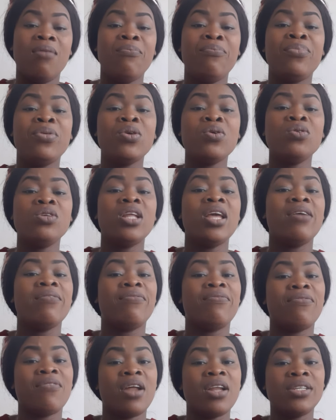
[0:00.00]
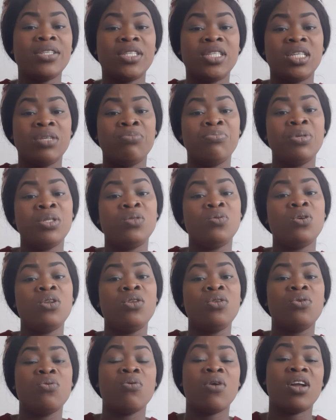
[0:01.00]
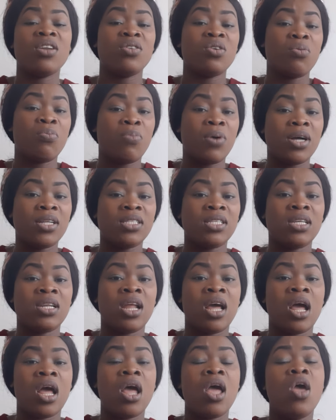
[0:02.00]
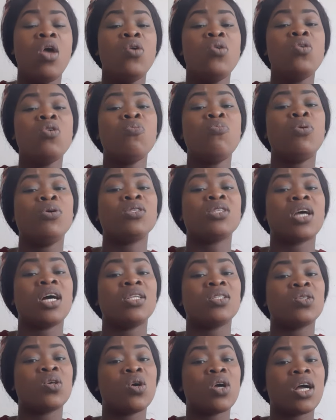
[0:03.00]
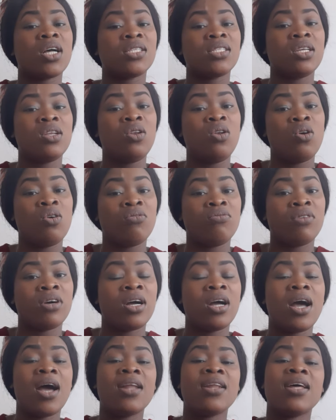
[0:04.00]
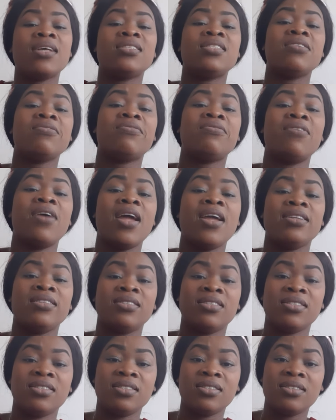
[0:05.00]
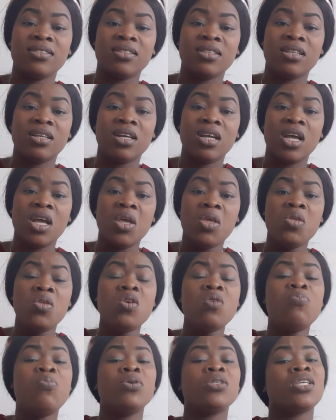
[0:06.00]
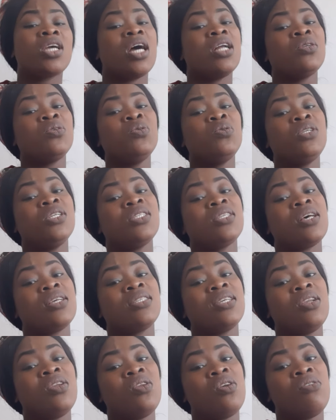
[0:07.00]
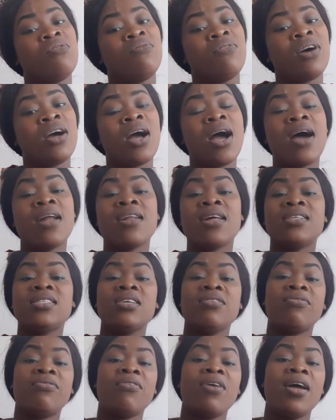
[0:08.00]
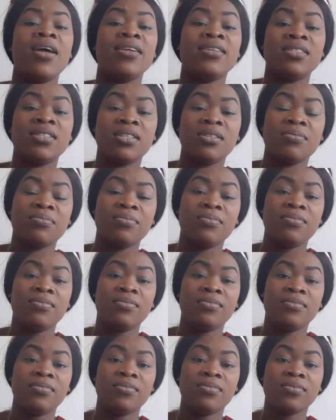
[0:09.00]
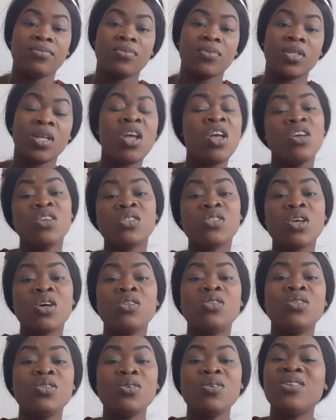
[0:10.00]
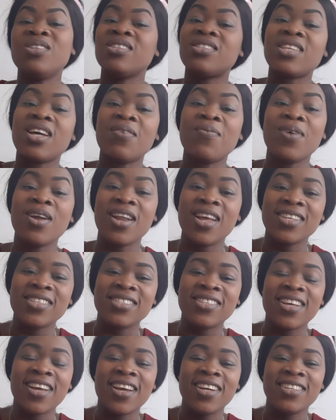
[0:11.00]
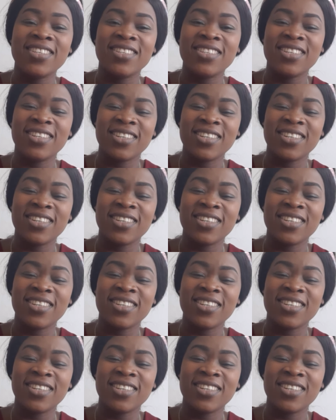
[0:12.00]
build a friendship between you and your partner. You both can talk as a lover and as a friend. You both can do things as a lover and as a friend. So do you understand when I said